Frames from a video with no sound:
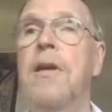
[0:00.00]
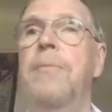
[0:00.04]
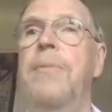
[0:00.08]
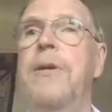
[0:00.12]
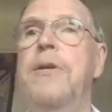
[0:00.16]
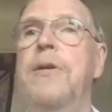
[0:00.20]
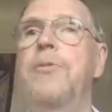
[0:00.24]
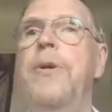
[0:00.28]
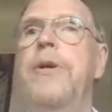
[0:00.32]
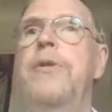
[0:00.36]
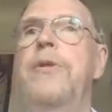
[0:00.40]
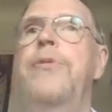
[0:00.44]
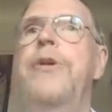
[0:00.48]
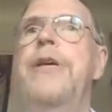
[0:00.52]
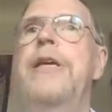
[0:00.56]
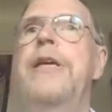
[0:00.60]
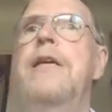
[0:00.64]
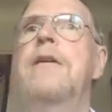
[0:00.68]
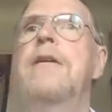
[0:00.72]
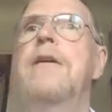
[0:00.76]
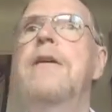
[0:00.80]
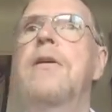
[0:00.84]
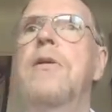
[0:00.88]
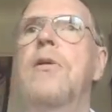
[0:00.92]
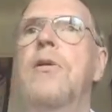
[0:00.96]
But when
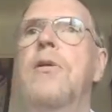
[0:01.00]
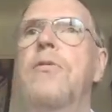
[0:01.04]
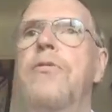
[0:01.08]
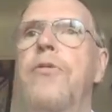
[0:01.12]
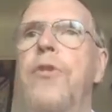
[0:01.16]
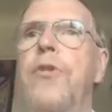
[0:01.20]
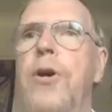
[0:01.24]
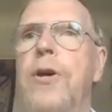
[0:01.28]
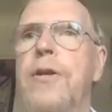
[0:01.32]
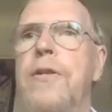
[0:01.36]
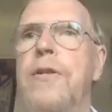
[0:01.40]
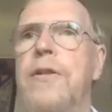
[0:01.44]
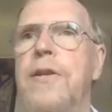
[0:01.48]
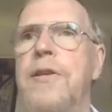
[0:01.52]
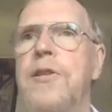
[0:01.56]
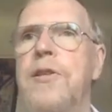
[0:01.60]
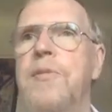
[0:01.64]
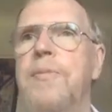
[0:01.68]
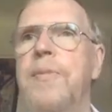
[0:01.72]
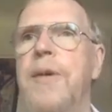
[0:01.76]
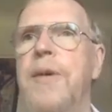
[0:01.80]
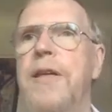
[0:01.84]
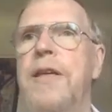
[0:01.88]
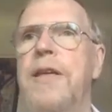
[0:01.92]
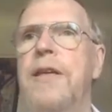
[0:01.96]
we convert
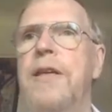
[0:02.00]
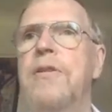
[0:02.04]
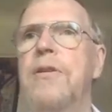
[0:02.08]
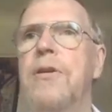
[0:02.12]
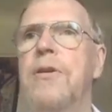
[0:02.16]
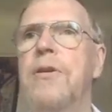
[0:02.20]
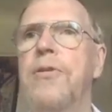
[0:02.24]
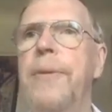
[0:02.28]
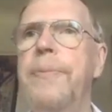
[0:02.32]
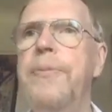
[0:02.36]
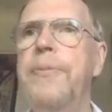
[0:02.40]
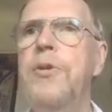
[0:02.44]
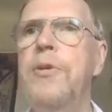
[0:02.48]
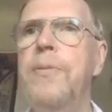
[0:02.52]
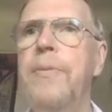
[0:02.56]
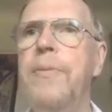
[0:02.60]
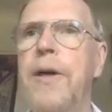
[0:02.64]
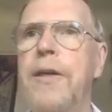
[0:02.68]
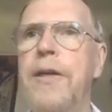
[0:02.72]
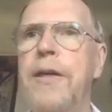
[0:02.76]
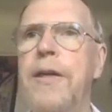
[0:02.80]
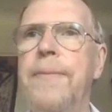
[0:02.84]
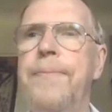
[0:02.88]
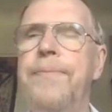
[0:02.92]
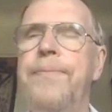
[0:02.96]
this money into crypto
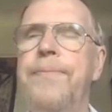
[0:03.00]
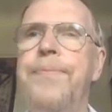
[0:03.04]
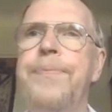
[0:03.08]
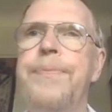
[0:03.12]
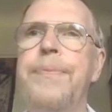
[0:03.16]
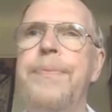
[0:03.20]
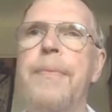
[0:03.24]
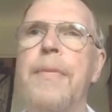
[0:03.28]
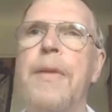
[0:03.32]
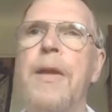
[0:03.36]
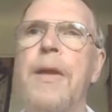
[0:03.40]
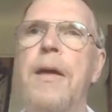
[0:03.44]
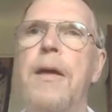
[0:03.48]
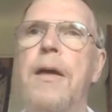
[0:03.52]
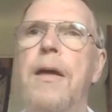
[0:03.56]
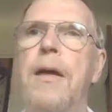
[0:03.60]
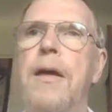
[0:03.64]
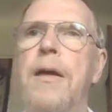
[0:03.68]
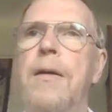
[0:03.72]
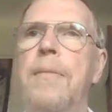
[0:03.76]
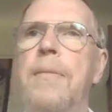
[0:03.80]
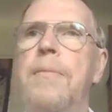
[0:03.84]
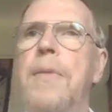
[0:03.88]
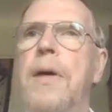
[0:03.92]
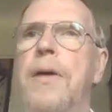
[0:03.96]
money,
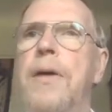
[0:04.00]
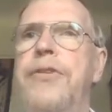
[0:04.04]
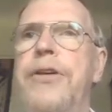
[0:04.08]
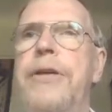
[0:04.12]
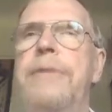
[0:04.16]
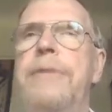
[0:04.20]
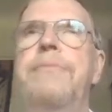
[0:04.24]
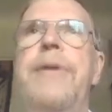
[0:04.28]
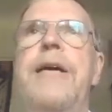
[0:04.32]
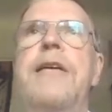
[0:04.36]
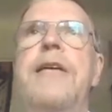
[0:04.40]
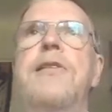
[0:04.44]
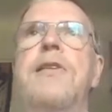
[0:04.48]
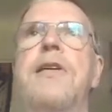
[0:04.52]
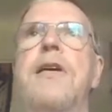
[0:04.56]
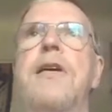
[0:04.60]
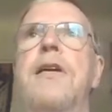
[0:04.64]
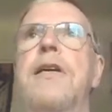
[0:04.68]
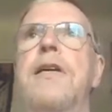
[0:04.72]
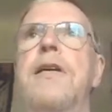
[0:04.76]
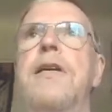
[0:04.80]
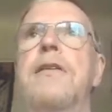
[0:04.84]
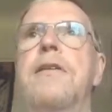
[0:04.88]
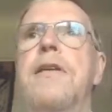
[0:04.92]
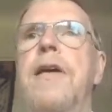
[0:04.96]
then
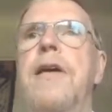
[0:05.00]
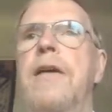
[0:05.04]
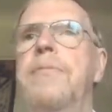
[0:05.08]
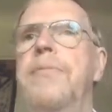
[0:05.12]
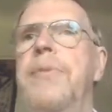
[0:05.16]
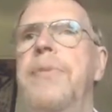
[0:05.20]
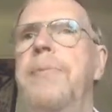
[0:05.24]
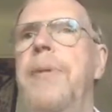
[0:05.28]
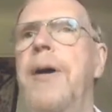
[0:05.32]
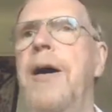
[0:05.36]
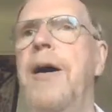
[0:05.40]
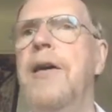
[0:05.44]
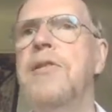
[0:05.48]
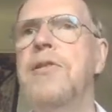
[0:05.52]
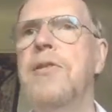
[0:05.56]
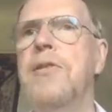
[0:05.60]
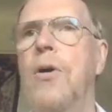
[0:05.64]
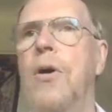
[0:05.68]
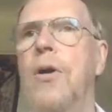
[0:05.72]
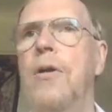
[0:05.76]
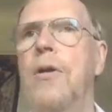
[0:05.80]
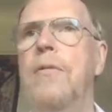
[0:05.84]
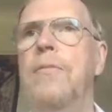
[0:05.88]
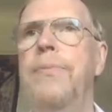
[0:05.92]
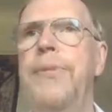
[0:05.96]
basically it can be passed
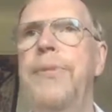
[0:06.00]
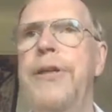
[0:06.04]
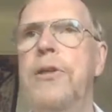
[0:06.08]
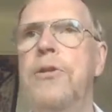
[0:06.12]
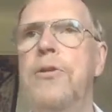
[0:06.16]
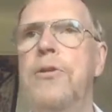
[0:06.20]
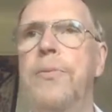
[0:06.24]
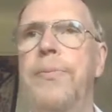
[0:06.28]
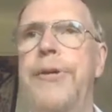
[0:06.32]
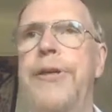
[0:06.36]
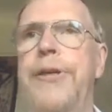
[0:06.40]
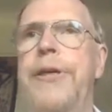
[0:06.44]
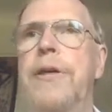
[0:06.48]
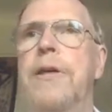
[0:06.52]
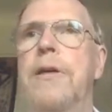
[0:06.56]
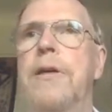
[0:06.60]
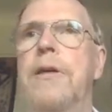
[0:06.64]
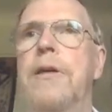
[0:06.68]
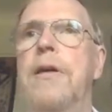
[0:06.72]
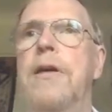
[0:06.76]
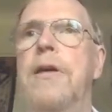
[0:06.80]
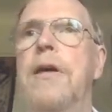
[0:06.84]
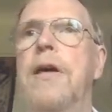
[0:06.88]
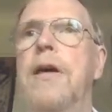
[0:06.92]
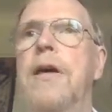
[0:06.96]
on peer-to-peer,
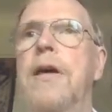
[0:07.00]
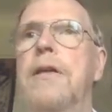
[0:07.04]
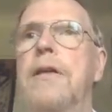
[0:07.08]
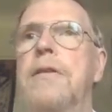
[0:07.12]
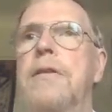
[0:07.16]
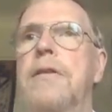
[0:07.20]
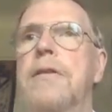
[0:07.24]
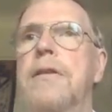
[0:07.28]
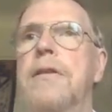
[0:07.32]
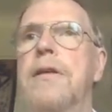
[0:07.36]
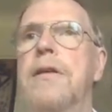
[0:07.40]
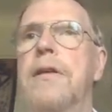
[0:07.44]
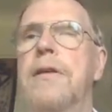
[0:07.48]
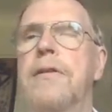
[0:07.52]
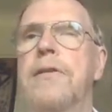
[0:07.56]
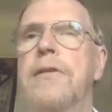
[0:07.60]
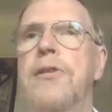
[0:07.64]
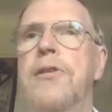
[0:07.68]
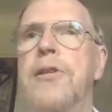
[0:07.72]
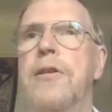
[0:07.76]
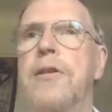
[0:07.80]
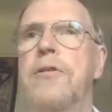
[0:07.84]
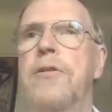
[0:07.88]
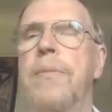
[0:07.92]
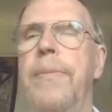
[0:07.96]
and the
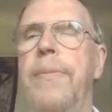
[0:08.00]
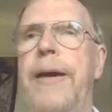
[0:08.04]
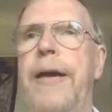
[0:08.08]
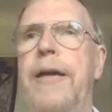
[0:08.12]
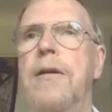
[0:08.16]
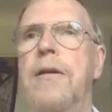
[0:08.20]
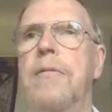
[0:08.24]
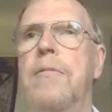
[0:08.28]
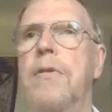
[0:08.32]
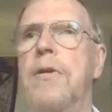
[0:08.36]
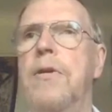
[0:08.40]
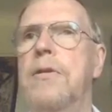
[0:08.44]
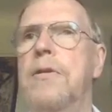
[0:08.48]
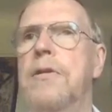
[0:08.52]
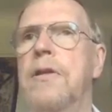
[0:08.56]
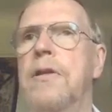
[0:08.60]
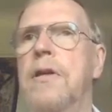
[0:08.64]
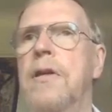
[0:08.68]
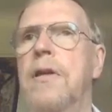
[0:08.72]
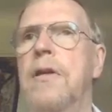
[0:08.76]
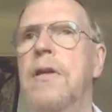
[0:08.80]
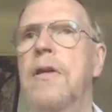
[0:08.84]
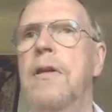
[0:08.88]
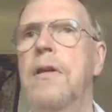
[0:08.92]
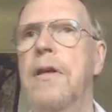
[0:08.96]
central bank would
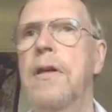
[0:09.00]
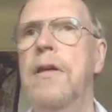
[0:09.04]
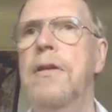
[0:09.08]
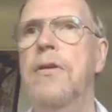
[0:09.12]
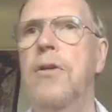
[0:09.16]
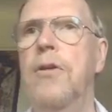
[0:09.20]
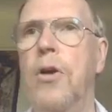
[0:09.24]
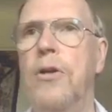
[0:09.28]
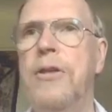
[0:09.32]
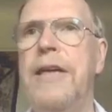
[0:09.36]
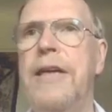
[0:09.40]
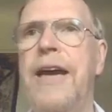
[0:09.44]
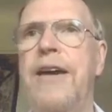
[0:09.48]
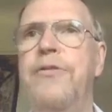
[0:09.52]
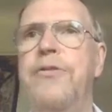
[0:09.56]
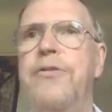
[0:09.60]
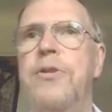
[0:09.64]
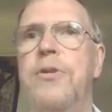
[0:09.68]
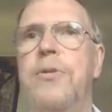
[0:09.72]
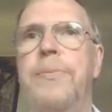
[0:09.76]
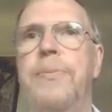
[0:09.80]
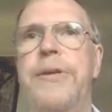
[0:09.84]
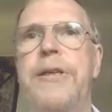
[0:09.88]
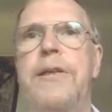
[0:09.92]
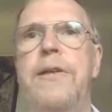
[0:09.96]
not have
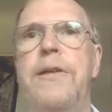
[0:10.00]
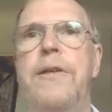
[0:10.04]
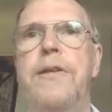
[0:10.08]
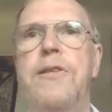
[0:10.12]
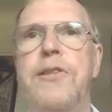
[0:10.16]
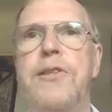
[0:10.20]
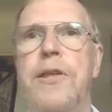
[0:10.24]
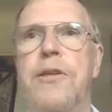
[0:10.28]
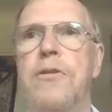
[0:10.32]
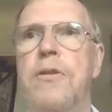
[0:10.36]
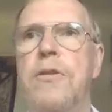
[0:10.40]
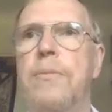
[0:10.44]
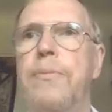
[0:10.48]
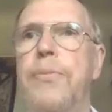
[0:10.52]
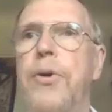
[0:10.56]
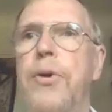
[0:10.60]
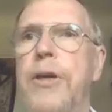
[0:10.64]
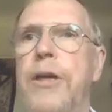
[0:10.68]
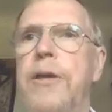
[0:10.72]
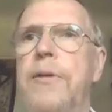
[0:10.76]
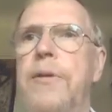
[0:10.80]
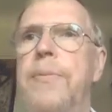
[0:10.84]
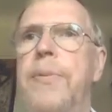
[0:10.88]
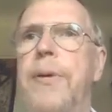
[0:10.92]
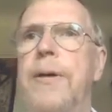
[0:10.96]
to be the central
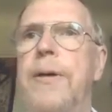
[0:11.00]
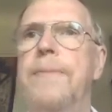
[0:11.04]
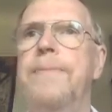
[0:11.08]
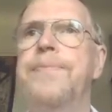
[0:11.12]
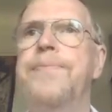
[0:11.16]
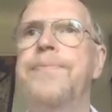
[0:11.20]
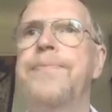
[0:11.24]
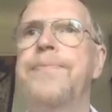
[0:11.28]
bookkeeper.